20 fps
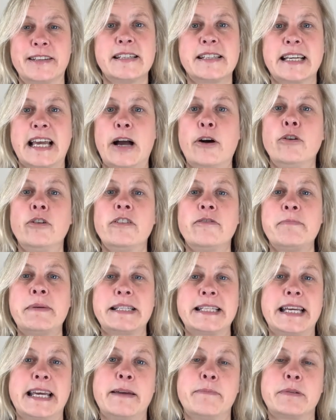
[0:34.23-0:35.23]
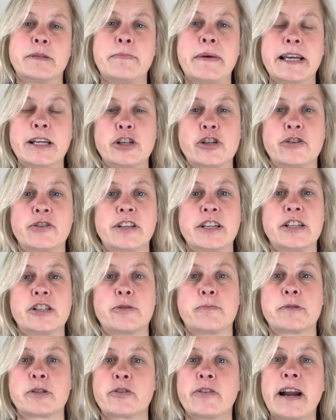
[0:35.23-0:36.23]
To get all of my tips, make sure that you
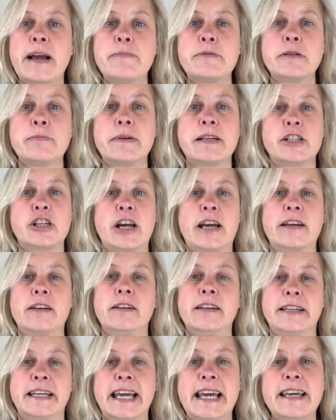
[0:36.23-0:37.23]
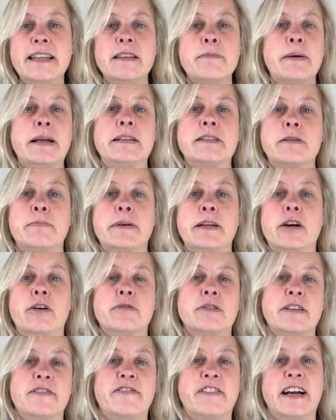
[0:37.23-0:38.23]
subscribe to my channel and hit the bell to be
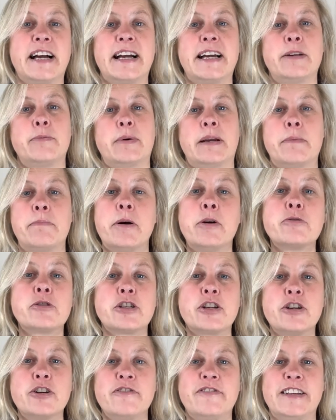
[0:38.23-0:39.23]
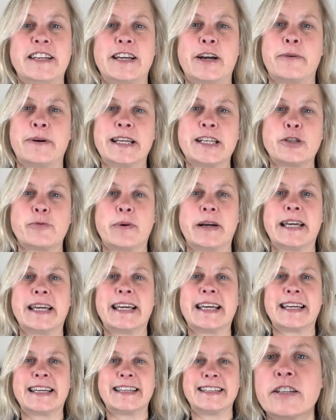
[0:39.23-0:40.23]
notified when I post a new video each
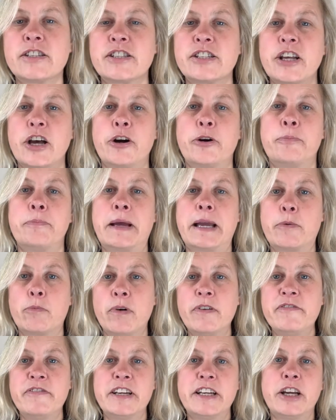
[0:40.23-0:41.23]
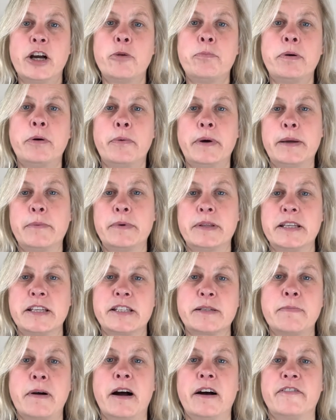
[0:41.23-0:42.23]
week. So make one video per week with your
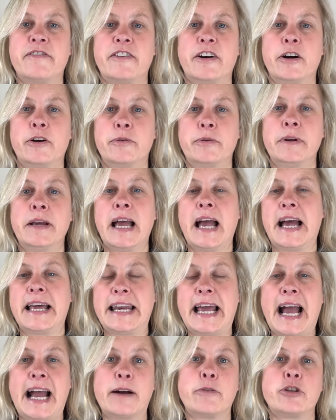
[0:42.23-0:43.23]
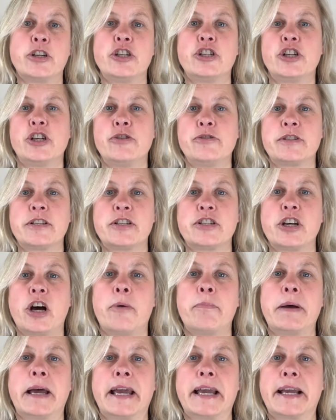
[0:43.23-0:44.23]
smartphone and how do you choose the
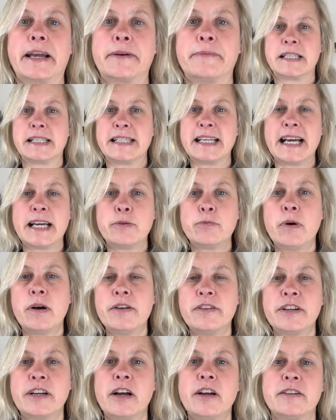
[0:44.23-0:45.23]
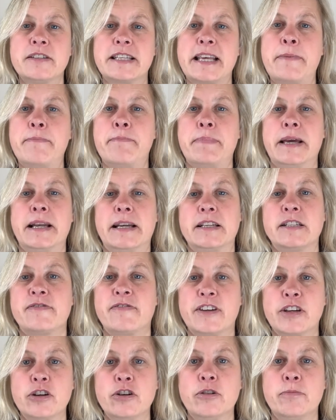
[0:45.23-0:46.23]
topic? Decide what are the content pillars
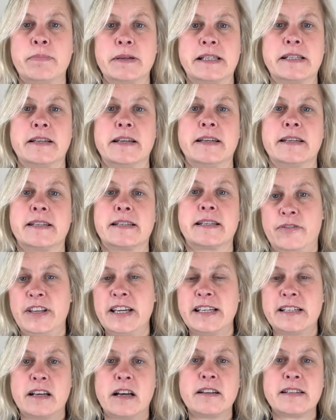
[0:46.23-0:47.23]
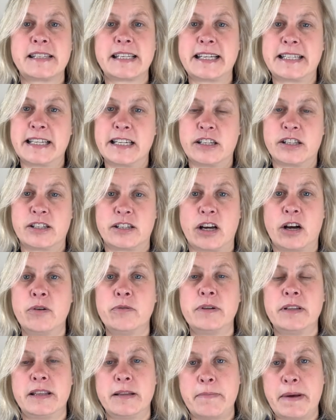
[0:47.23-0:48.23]
for your business. These aren't set in
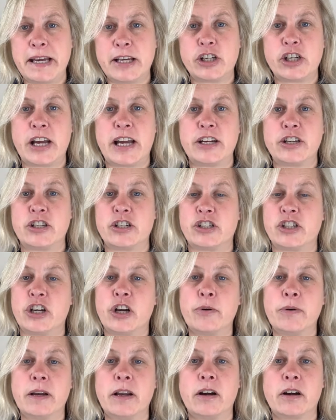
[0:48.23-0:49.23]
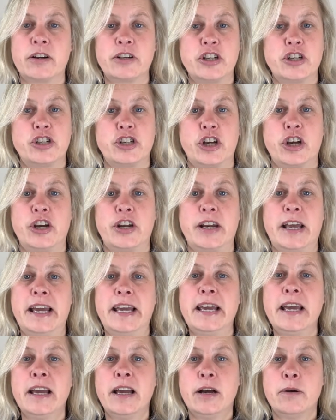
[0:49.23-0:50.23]
stone and they may change as you go along on your
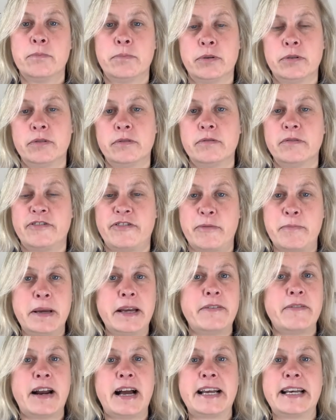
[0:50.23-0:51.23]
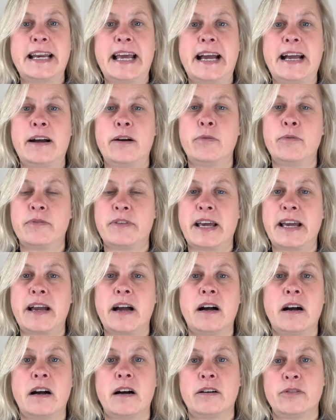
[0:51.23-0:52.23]
journey. But for me right now, they
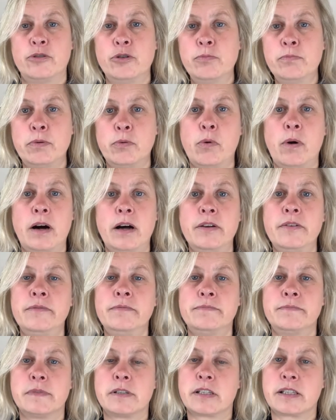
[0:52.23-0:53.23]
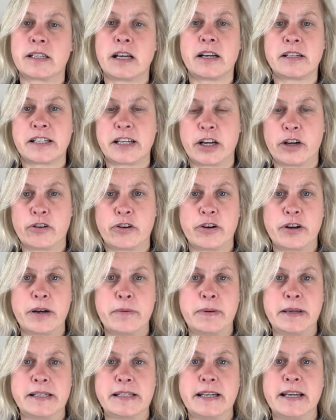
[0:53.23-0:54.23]
are number one, starting and growing a
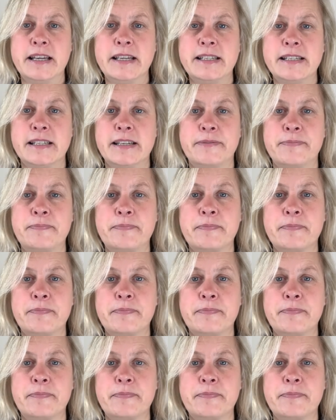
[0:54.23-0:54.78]
business.